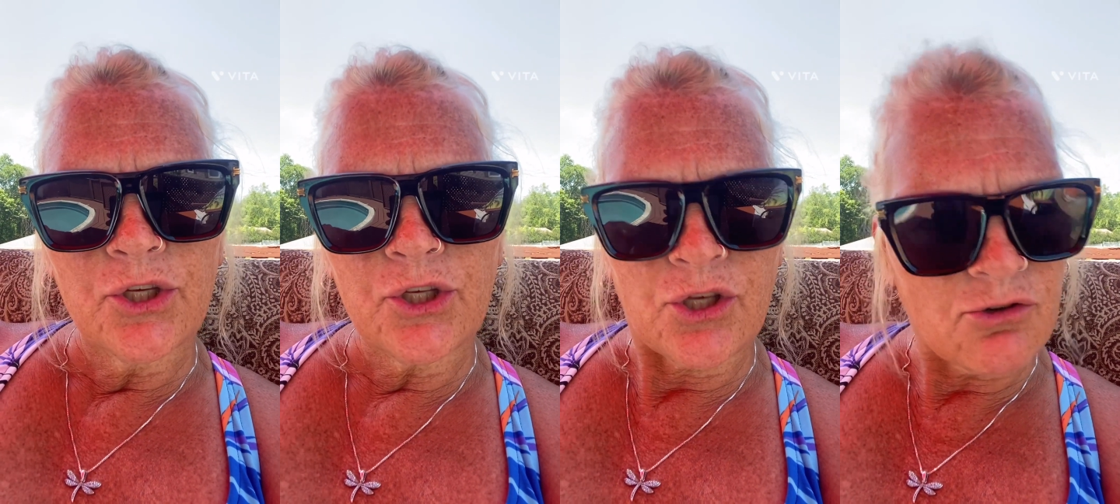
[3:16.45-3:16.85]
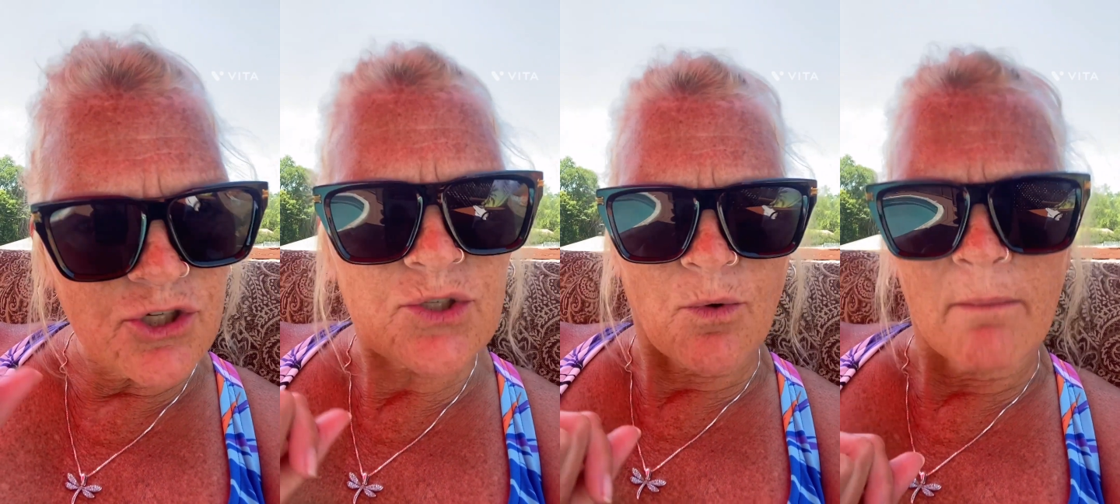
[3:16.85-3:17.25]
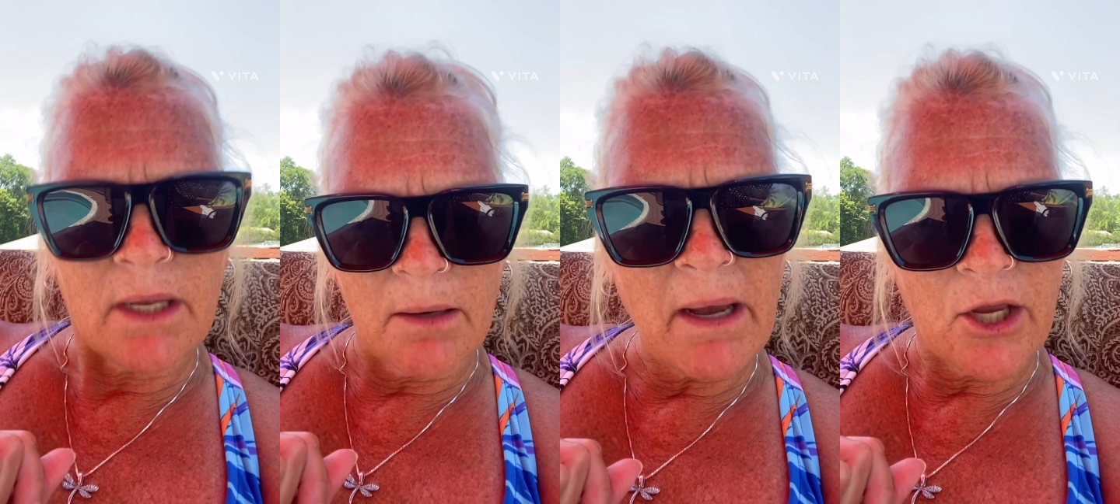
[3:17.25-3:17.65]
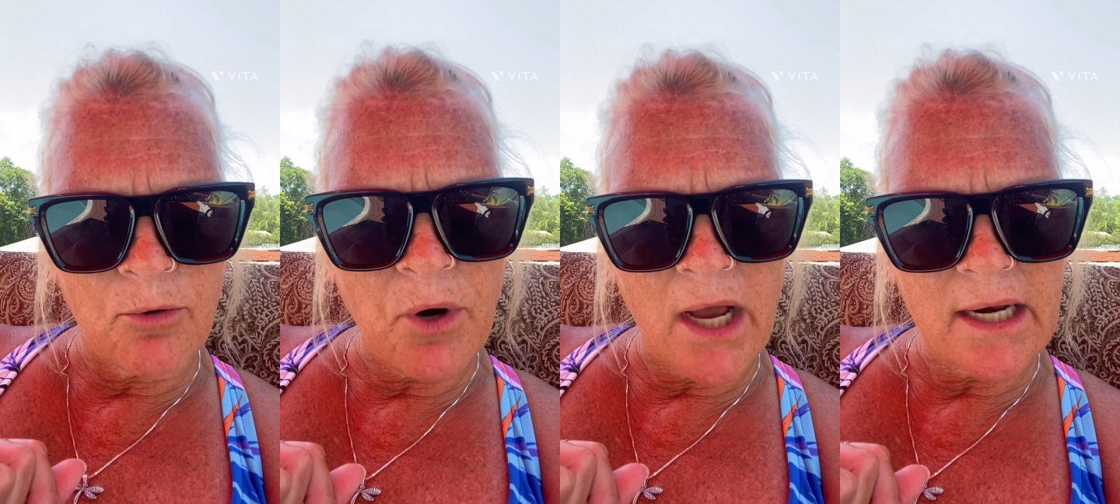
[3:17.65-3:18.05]
You just want me to buy your
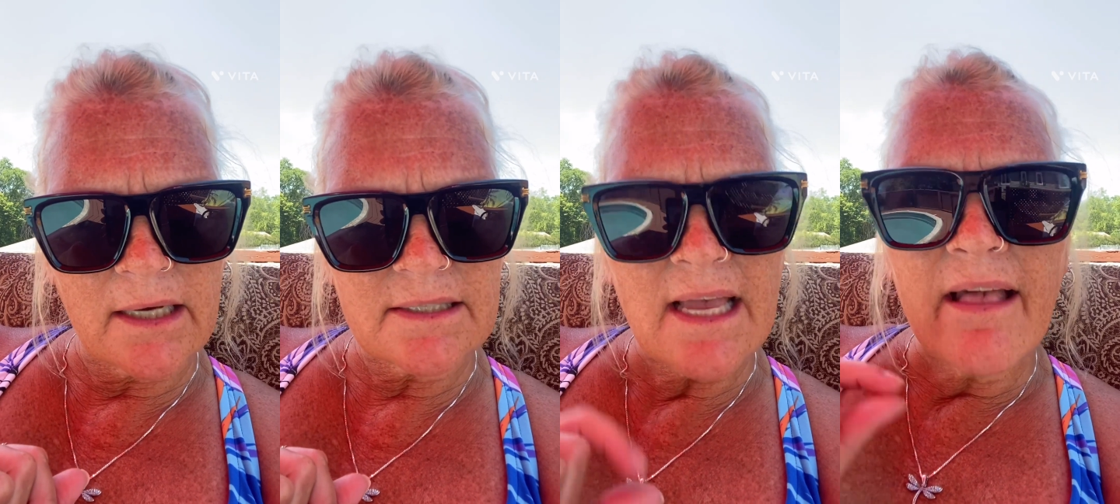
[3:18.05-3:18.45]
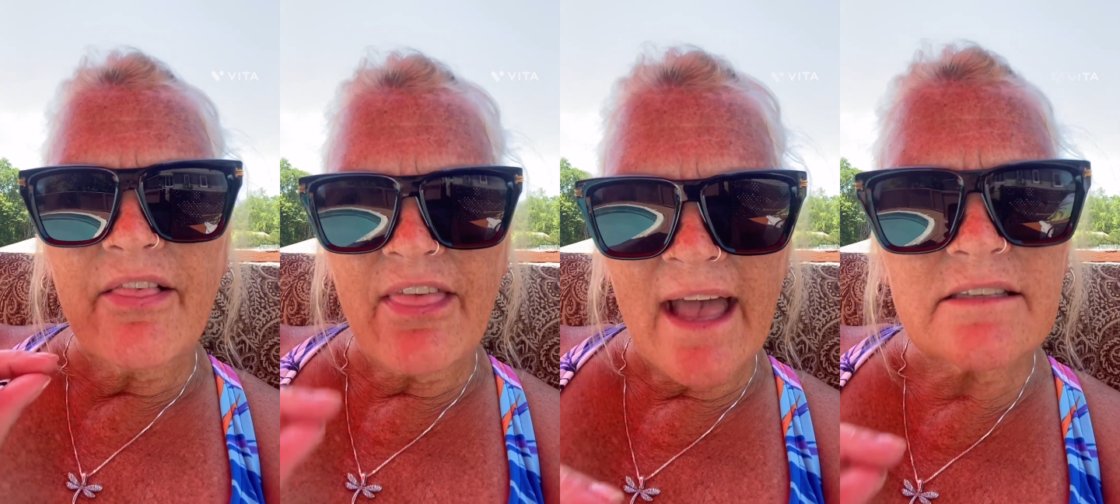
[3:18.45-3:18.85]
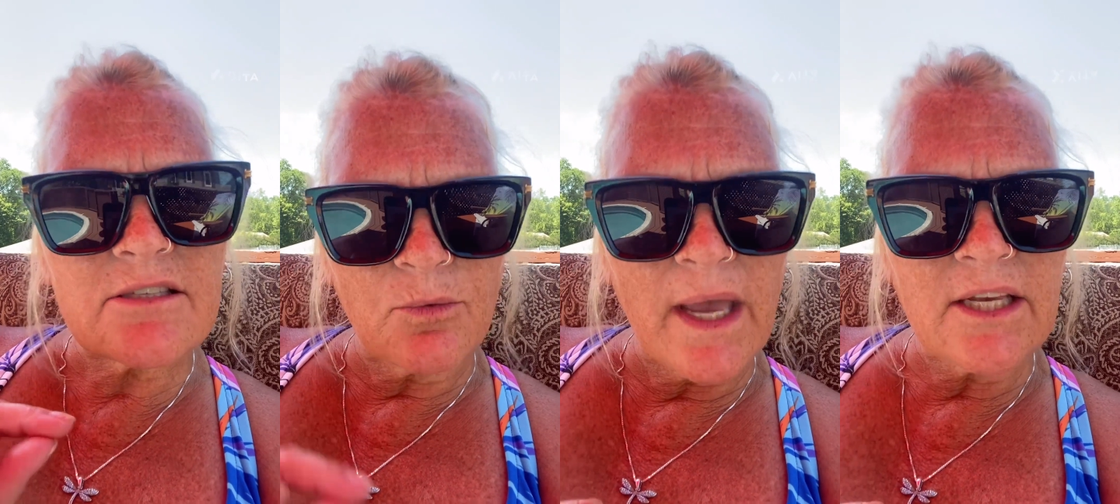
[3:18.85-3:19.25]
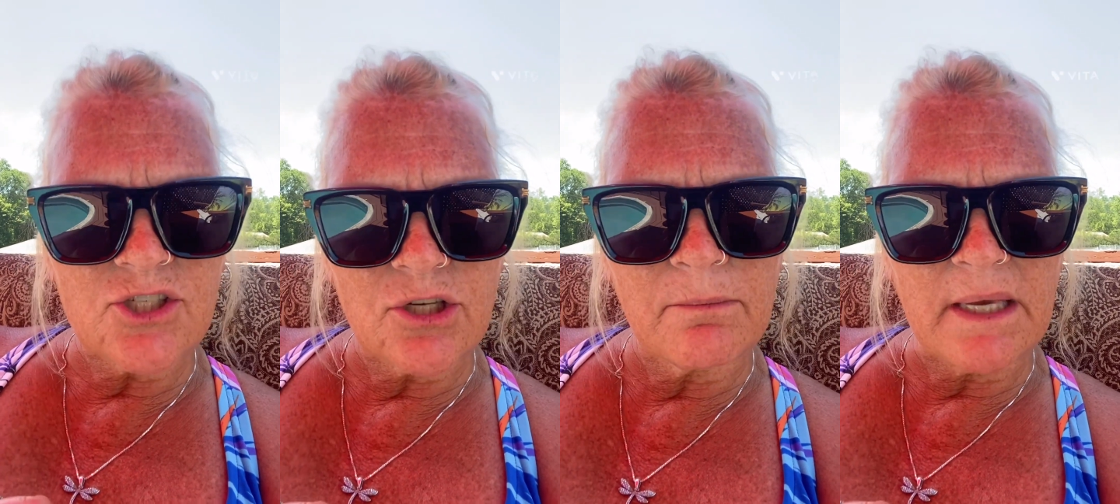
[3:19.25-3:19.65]
products. That's the way it
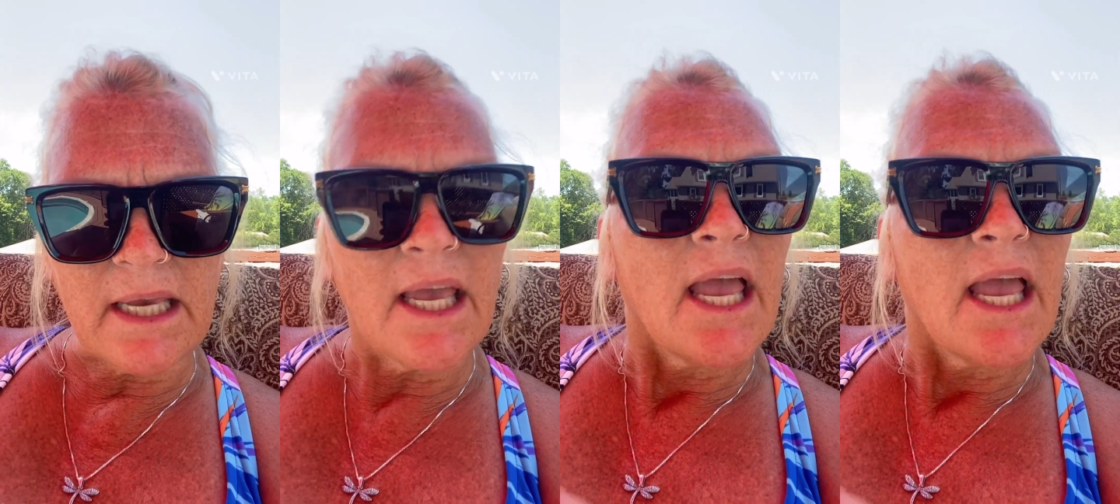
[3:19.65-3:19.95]
should be.